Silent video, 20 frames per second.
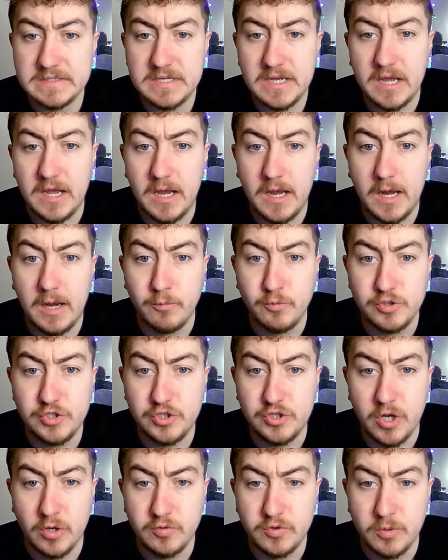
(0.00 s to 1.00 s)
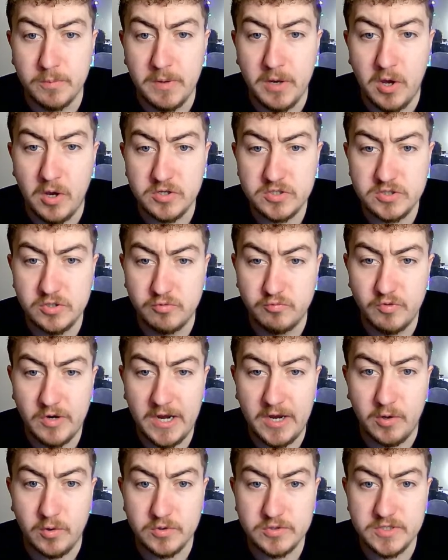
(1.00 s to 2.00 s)
Would you go double Arsenal,
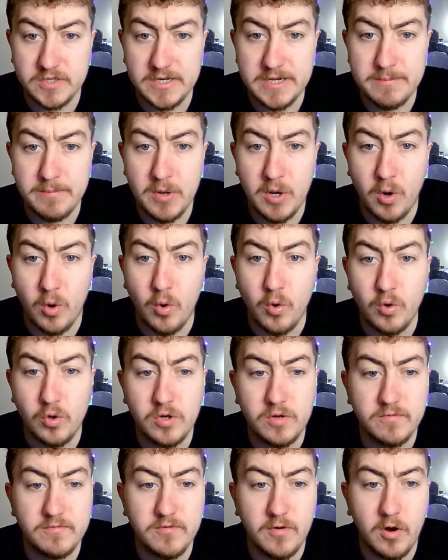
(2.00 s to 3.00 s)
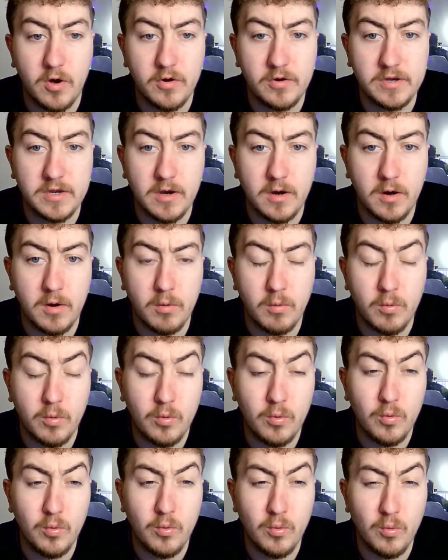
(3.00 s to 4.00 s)
Rare or Saliba or Gvardiol?
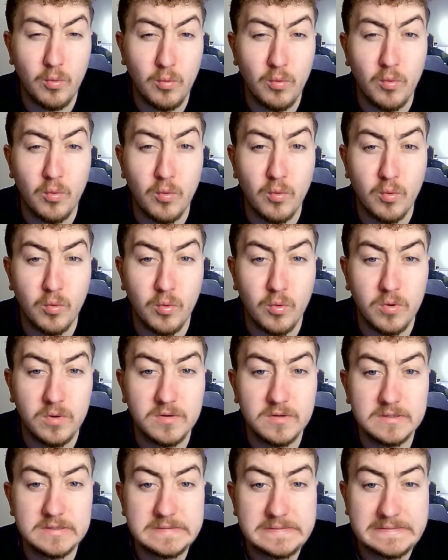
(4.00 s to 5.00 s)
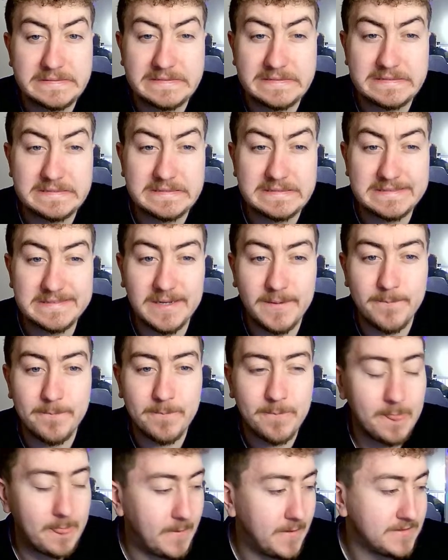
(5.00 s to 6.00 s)
Ooh.
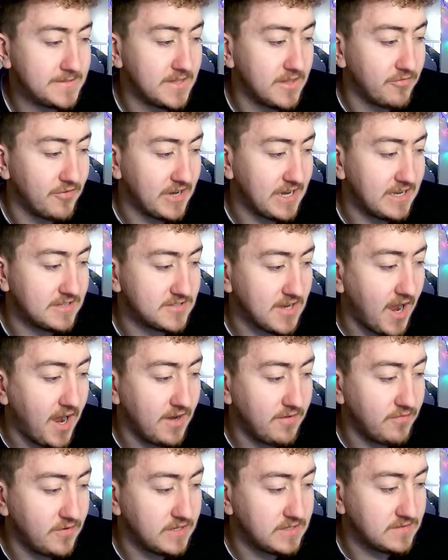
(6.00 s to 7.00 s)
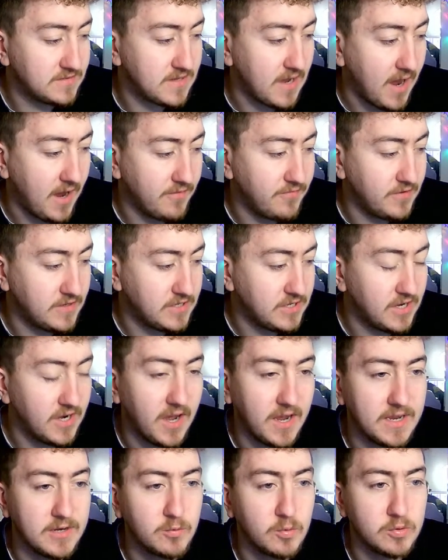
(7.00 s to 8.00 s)
See, the thing is, I think
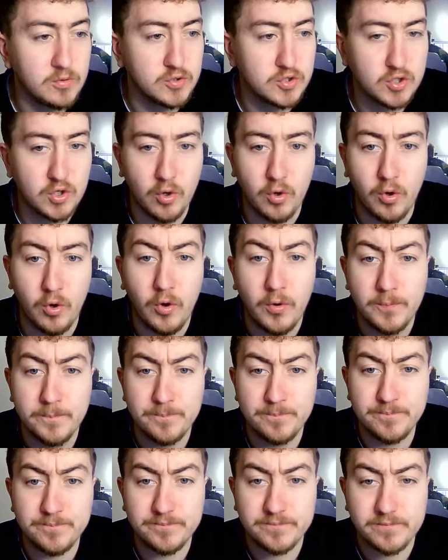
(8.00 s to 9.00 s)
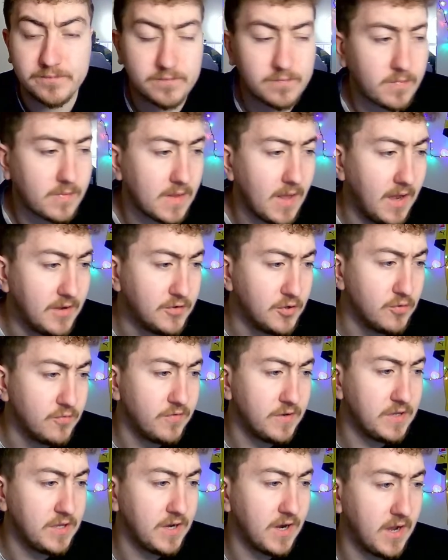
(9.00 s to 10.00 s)
United will score. I do
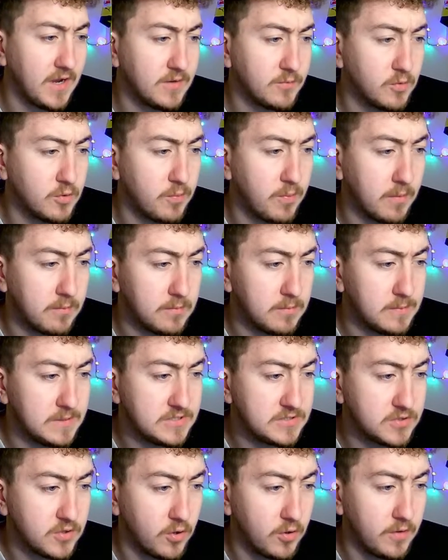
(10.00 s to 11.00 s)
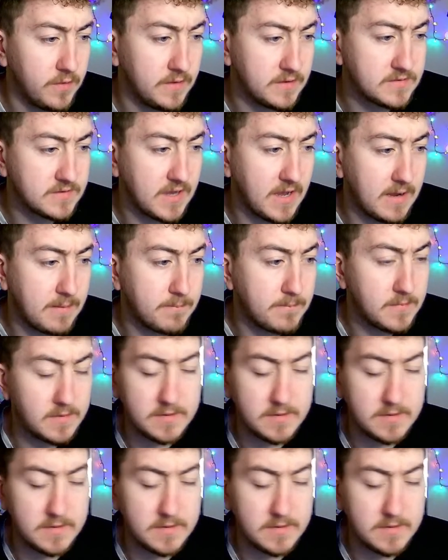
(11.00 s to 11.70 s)
think United will probably score in this game.